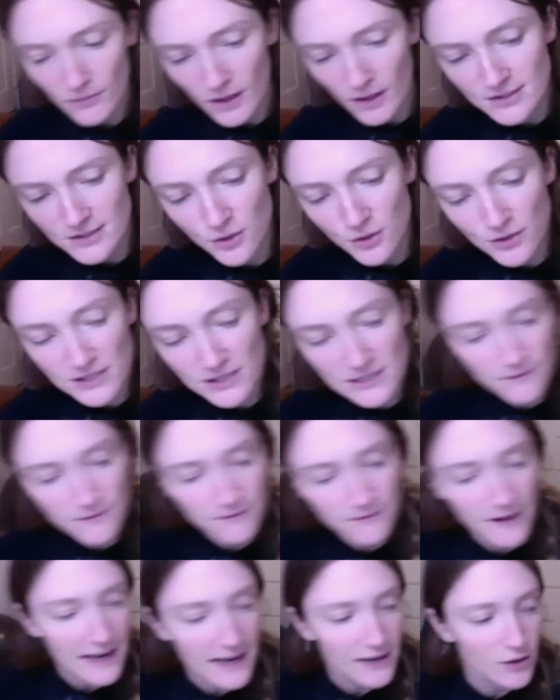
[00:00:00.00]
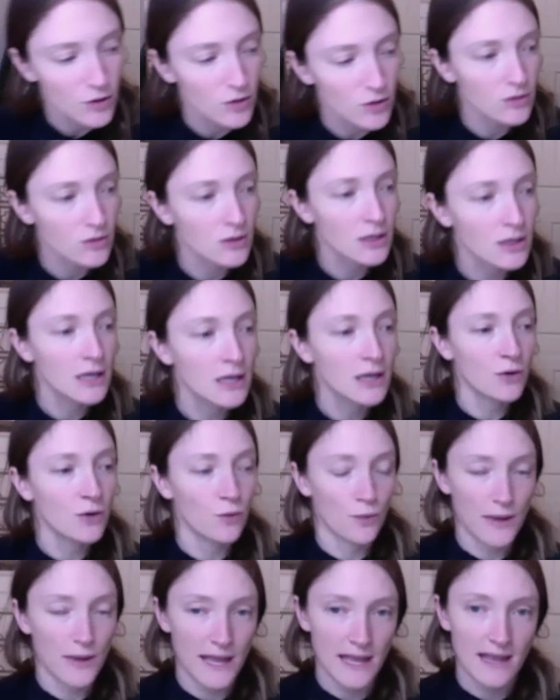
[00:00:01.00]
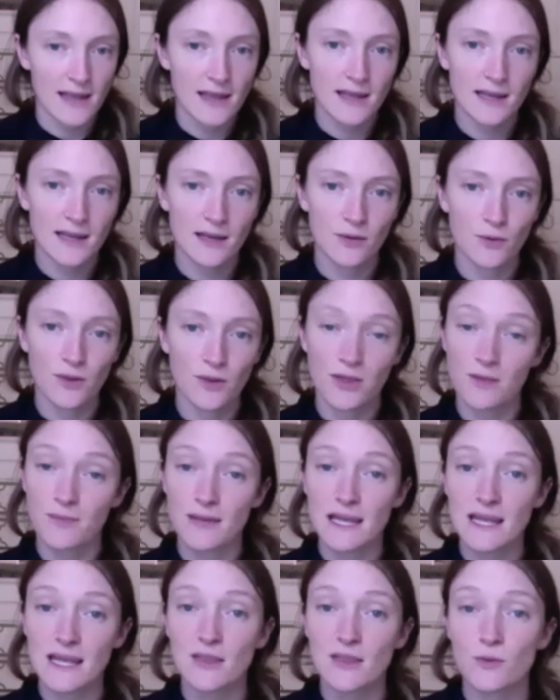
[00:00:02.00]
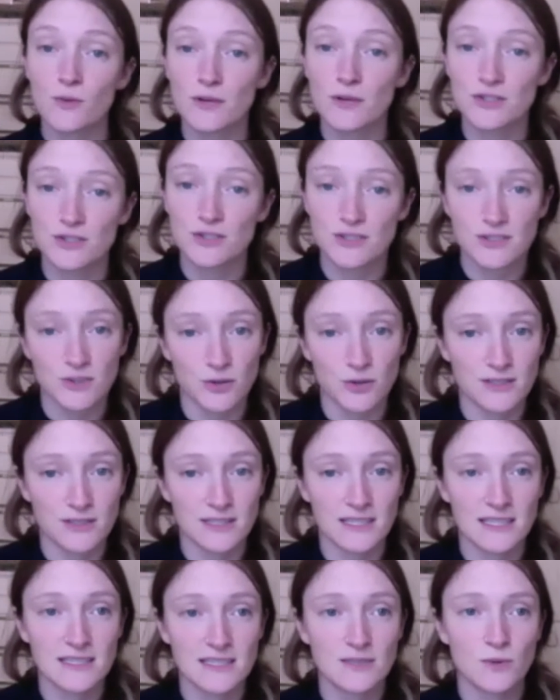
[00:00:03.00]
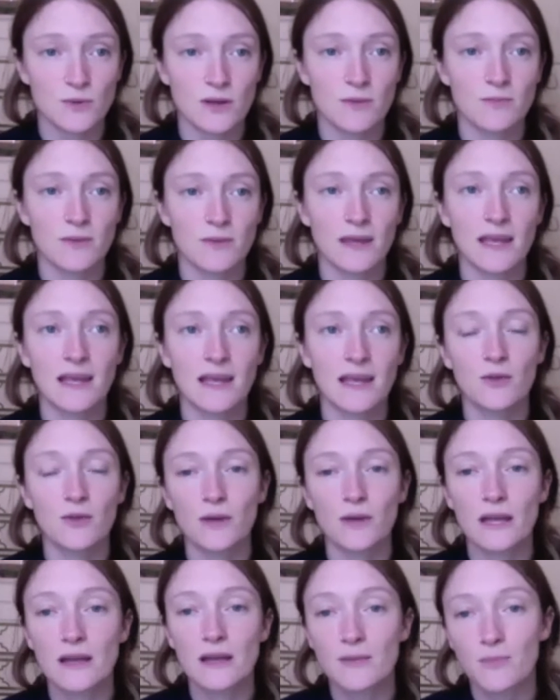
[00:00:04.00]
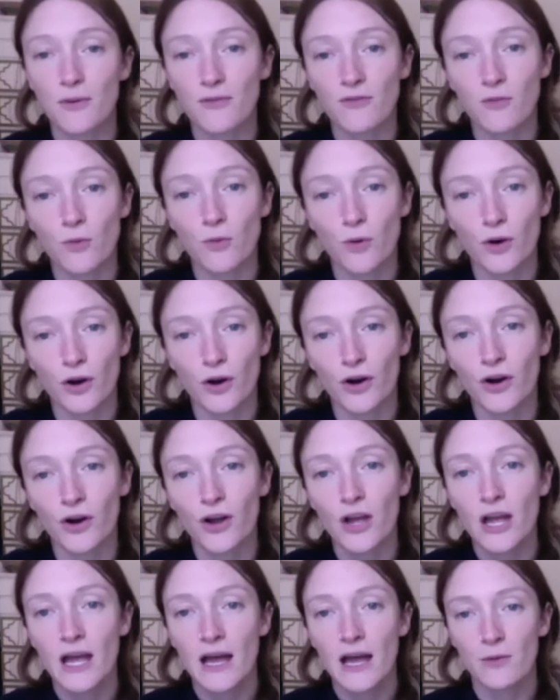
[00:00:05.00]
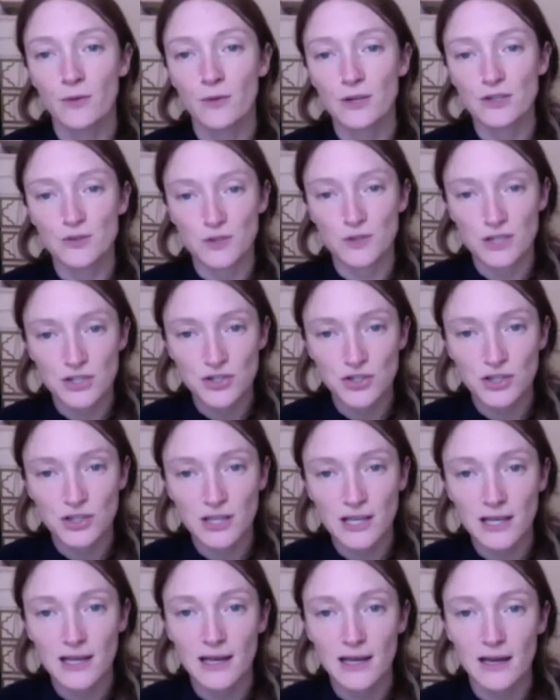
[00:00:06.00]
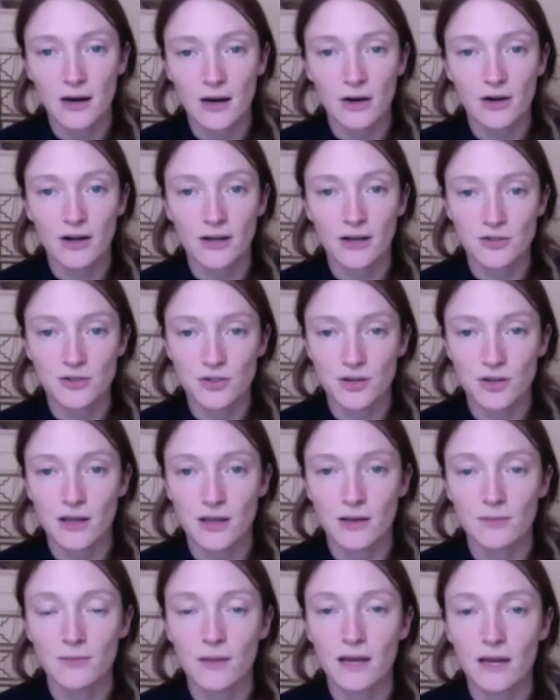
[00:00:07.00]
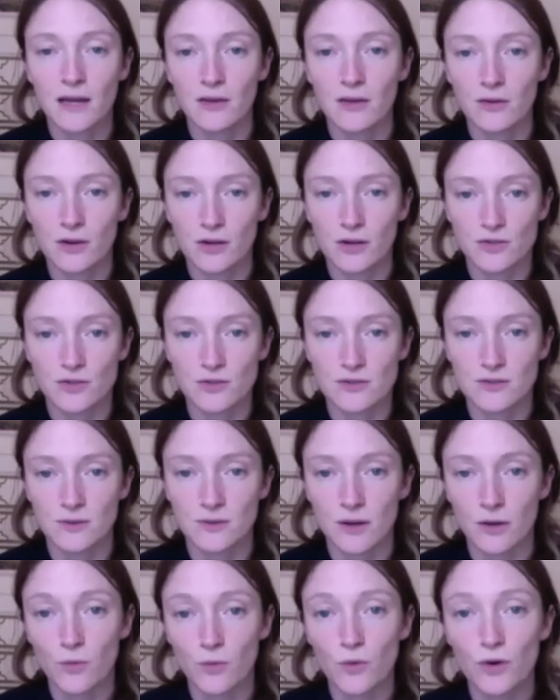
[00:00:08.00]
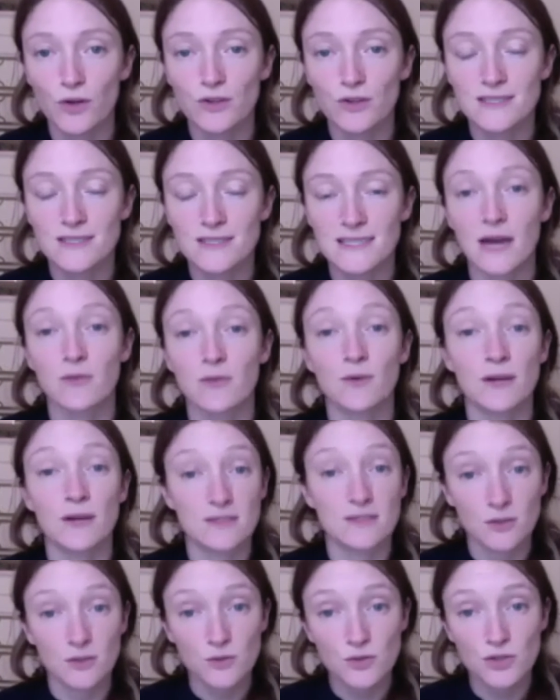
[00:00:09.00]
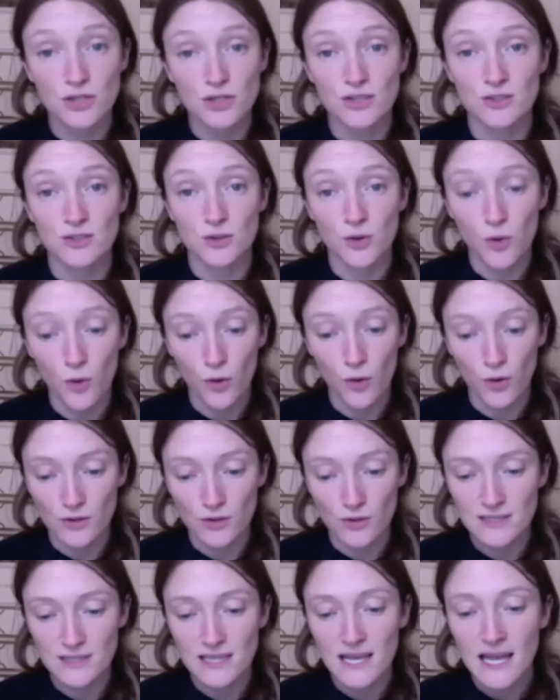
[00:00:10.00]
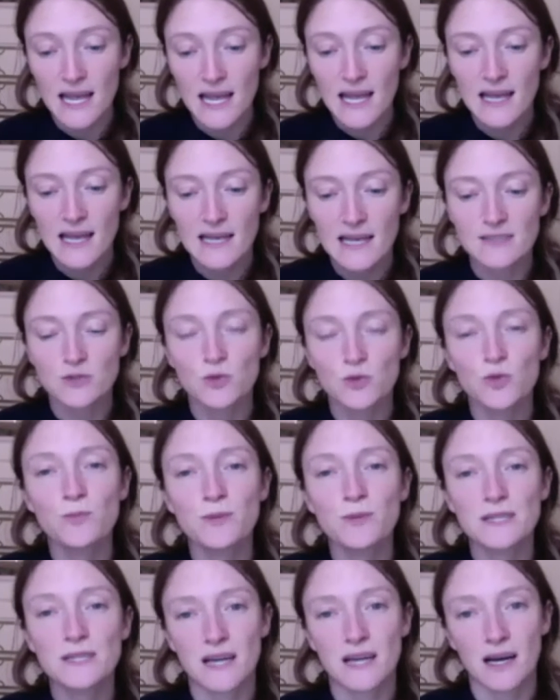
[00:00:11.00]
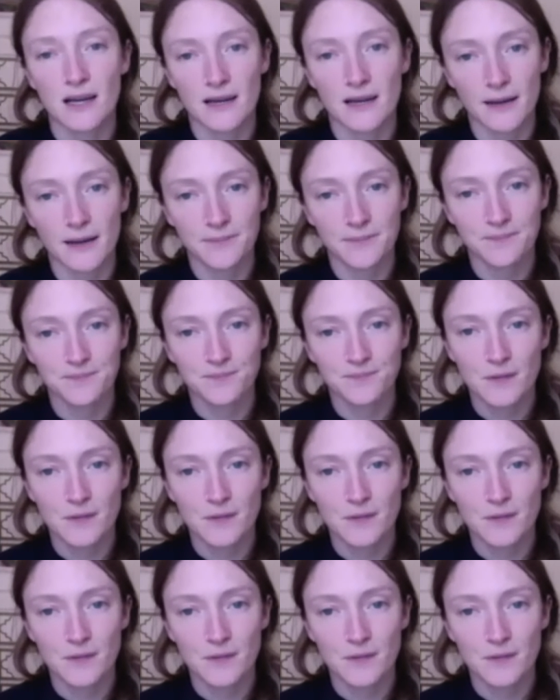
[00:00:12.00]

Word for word: So this final week, with it being the winter solstice, with it being the week before we traditionally in our country and many other countries around the world set resolutions or goals, is upadana.